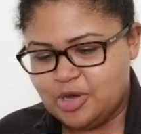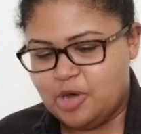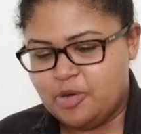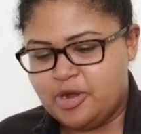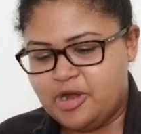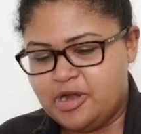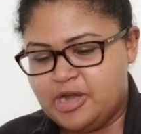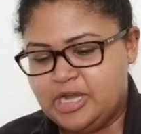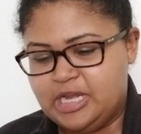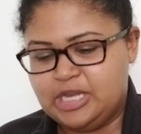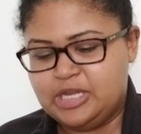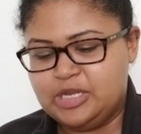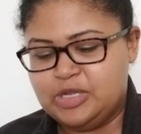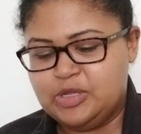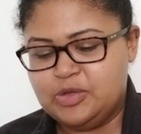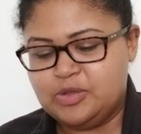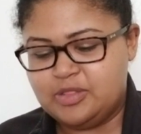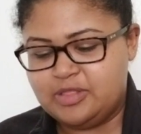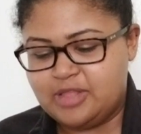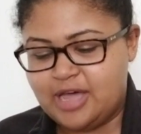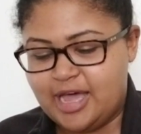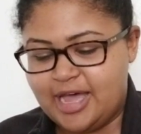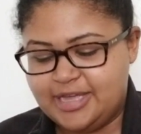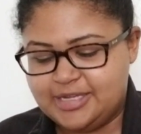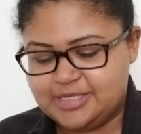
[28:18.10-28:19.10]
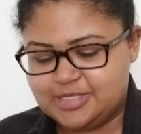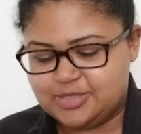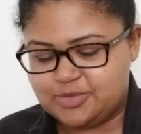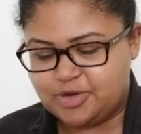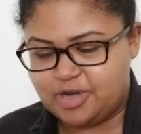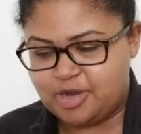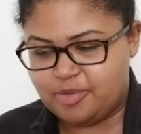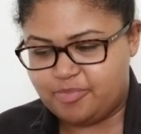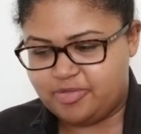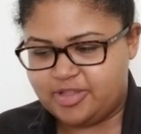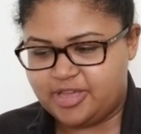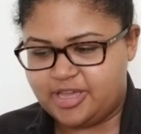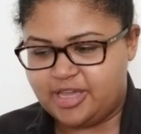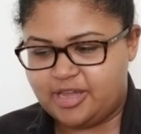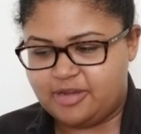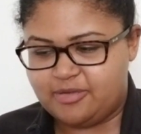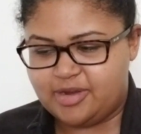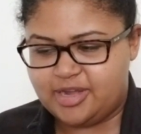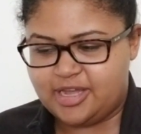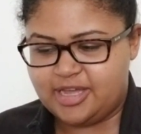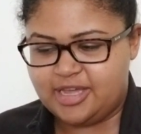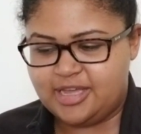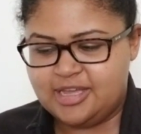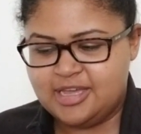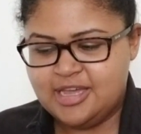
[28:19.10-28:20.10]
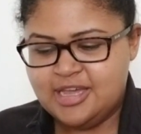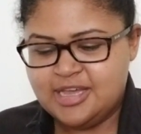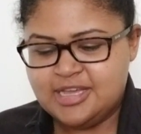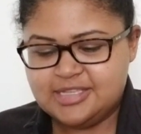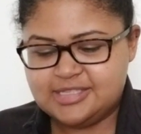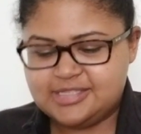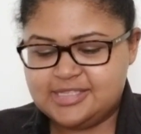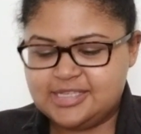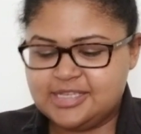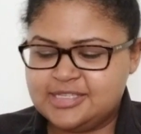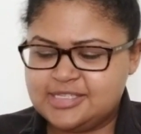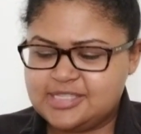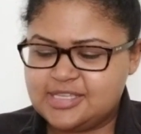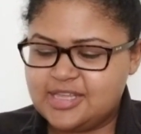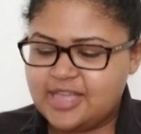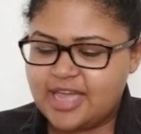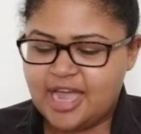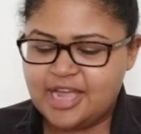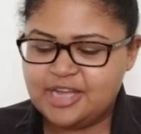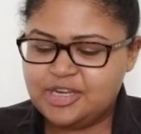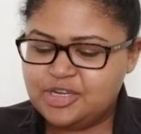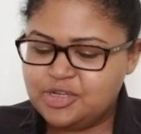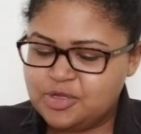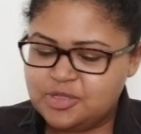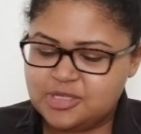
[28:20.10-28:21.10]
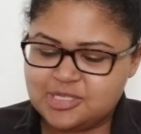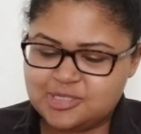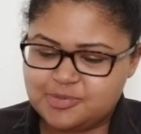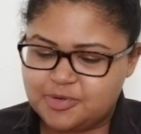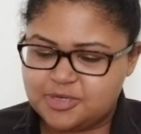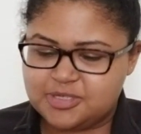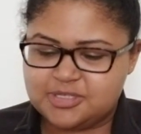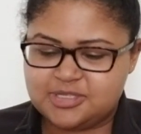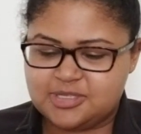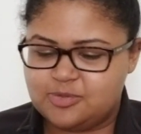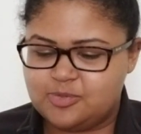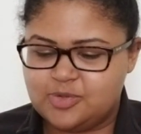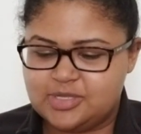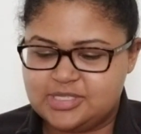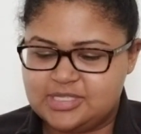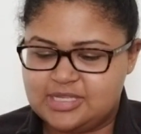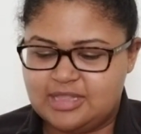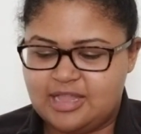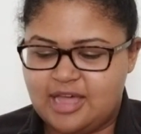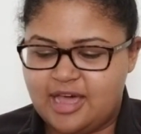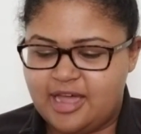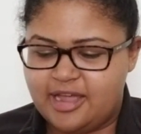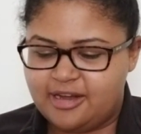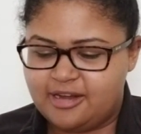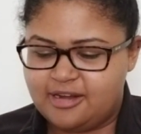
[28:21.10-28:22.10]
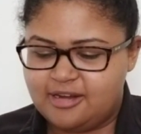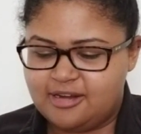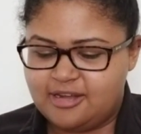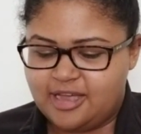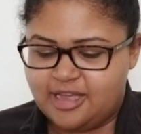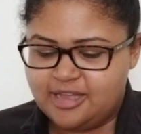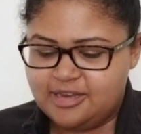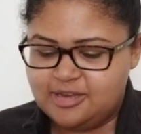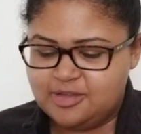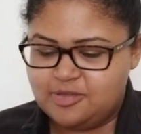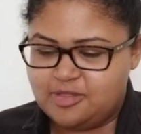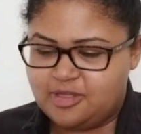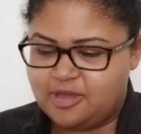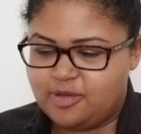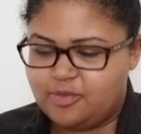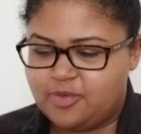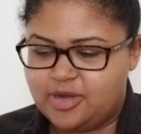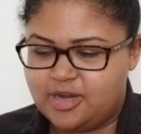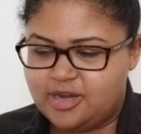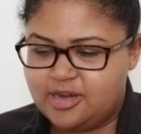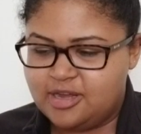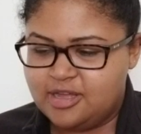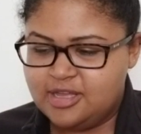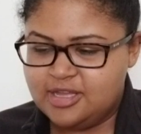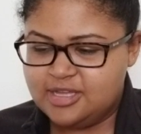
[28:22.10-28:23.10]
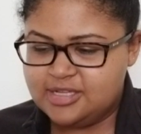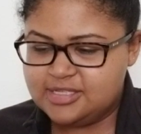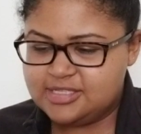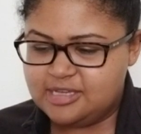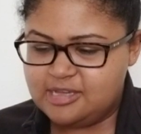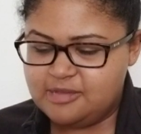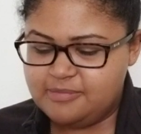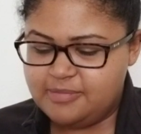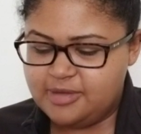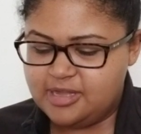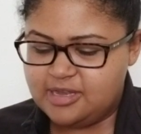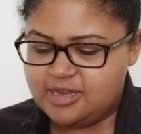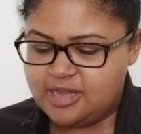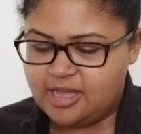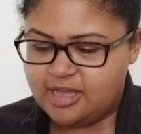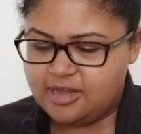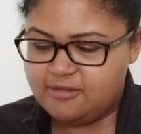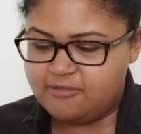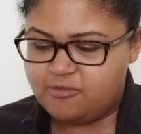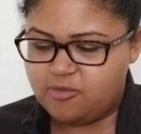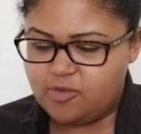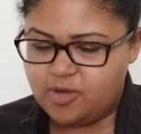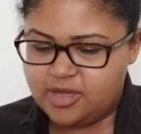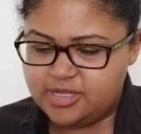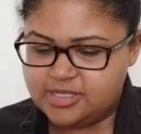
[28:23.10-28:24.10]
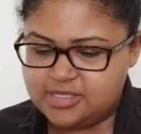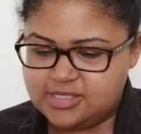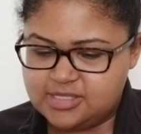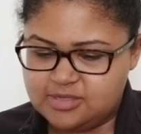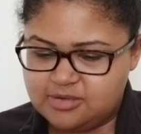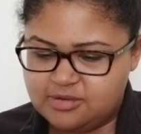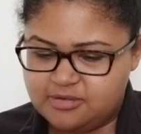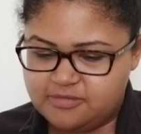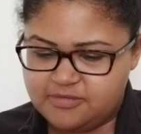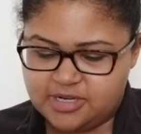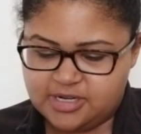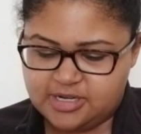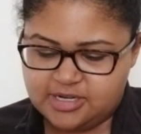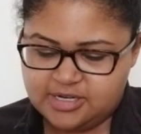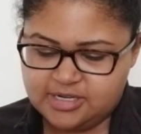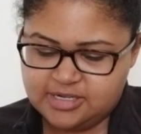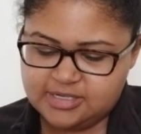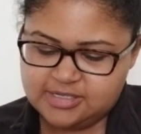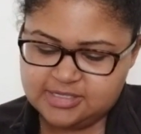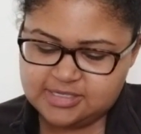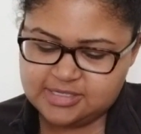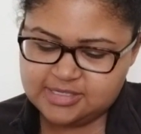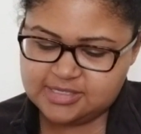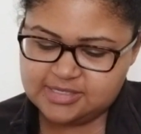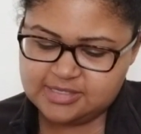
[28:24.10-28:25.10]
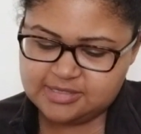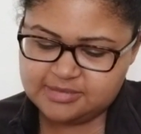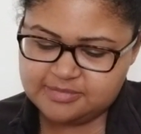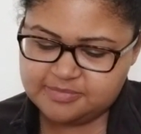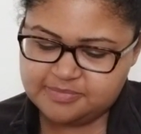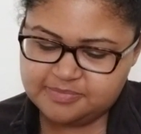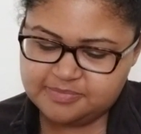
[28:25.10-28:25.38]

well, we already knew lies were at play, right? See, so like I knew this person was a liar. I knew they were. Tell me about Knight of Wands in reverse